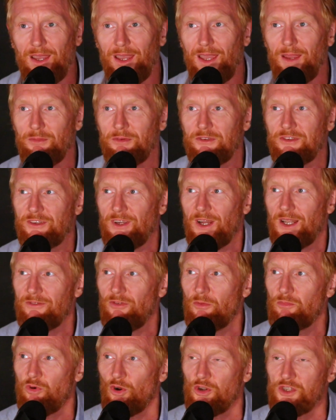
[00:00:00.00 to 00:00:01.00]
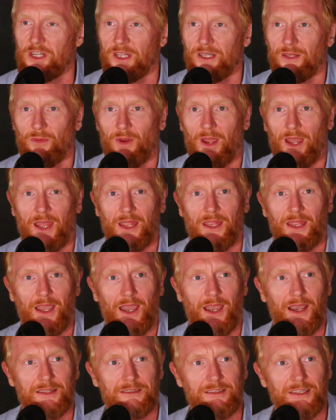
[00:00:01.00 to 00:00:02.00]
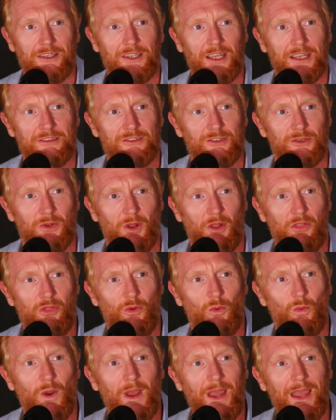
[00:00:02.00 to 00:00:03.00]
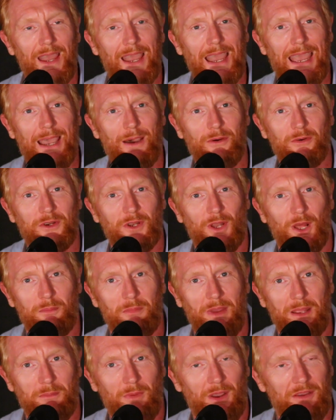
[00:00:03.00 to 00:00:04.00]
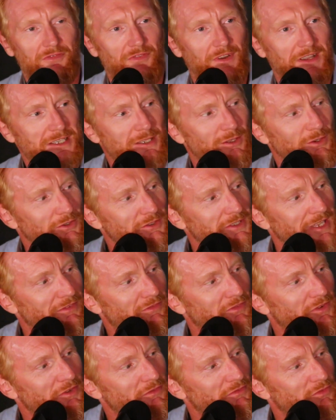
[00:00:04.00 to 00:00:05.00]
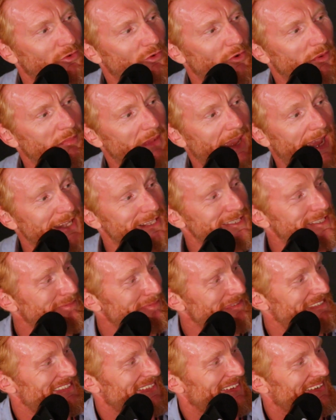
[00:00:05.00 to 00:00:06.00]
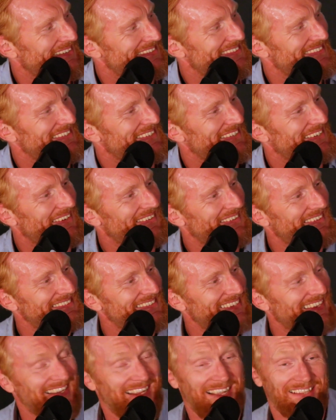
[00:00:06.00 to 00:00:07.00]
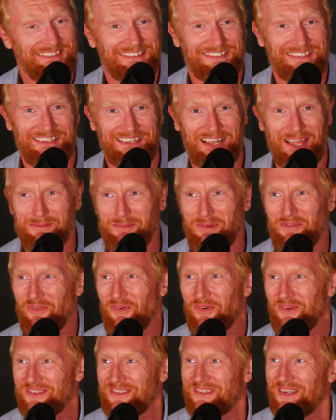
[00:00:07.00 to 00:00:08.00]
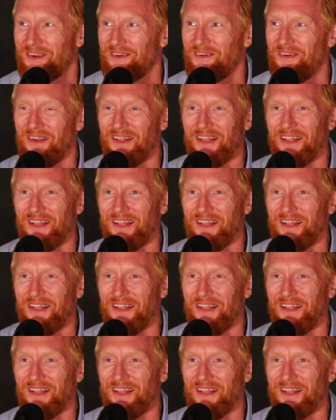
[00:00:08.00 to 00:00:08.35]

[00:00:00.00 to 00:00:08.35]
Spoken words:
it was kind of a project where, yeah, I said yes to it, and I thought, how can I make my face look different for him? Hence the moustache, you know, because he hadn't seen that before. So